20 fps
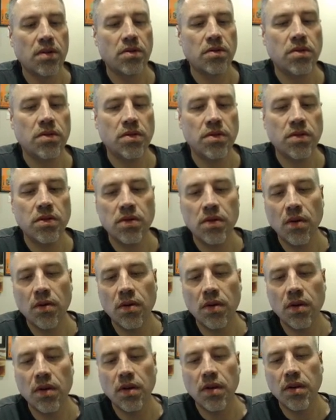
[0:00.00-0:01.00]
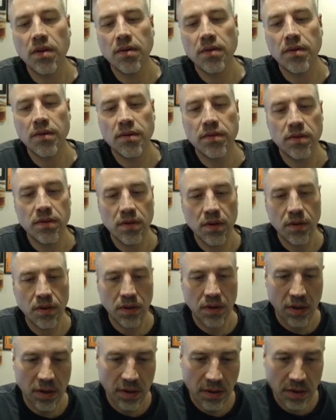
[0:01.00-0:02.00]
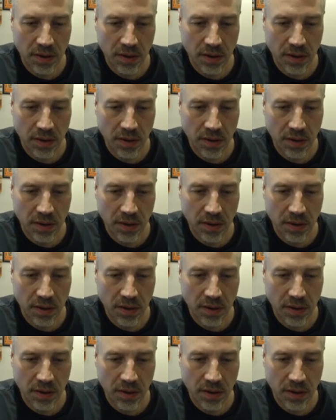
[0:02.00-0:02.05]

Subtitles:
So good. So good.